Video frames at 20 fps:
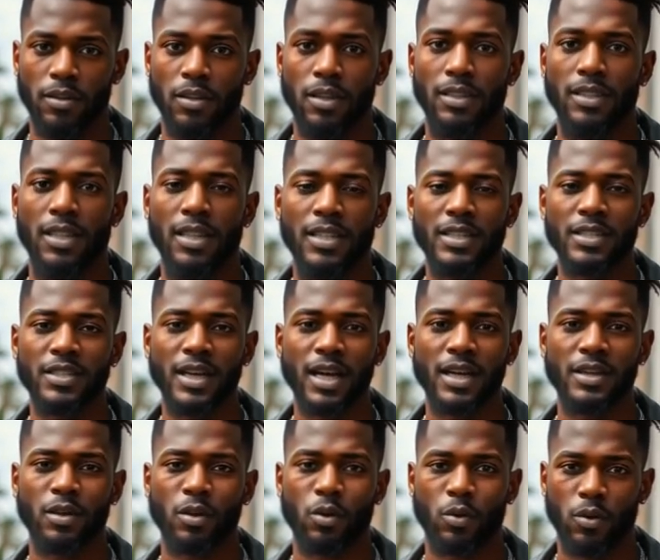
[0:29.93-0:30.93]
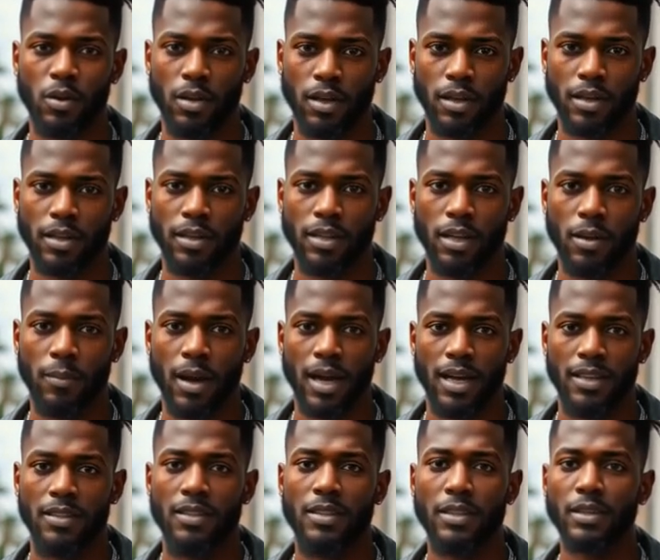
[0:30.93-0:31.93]
The second category is
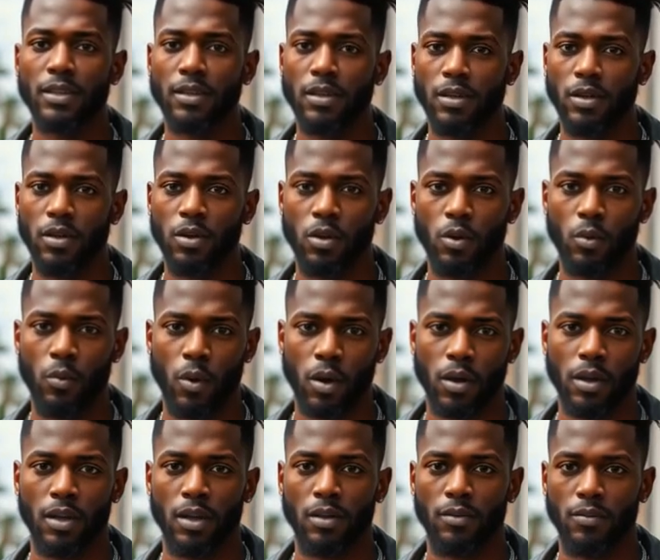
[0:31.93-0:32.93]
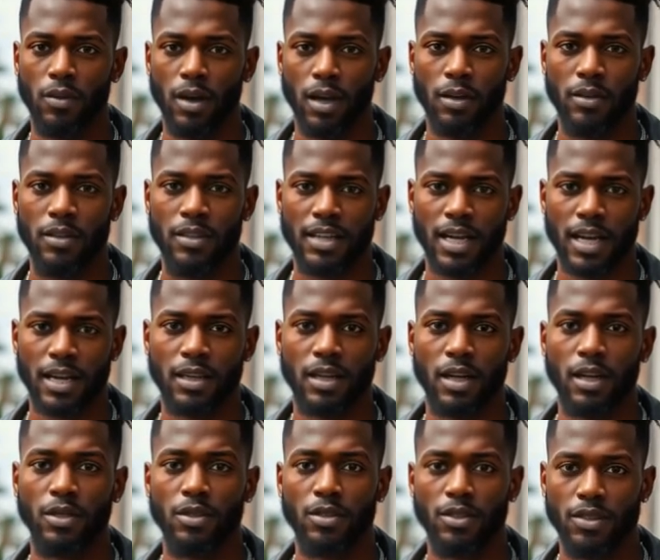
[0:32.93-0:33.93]
capacity. You want enough rounds in that
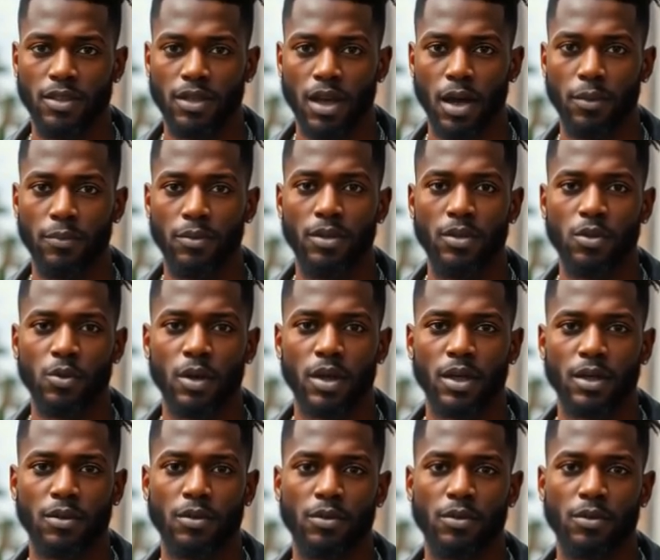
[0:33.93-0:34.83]
gun to stop the threat.